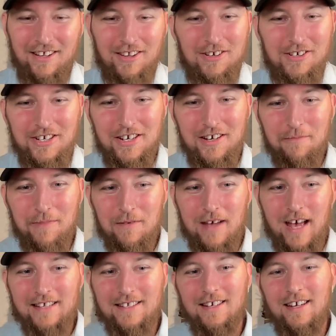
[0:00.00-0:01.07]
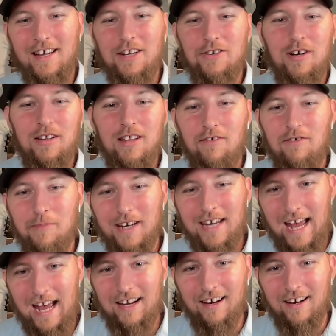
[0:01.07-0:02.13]
dealership as an entry level
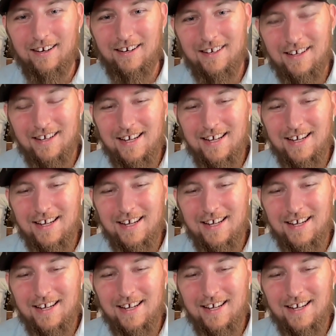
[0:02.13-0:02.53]
mechanic.